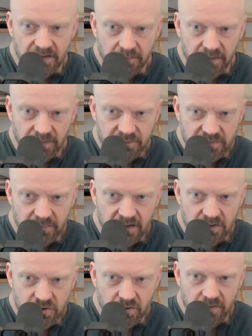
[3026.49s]
I'm just
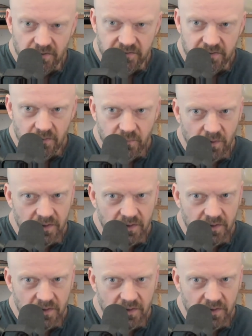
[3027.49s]
making sure there's no more,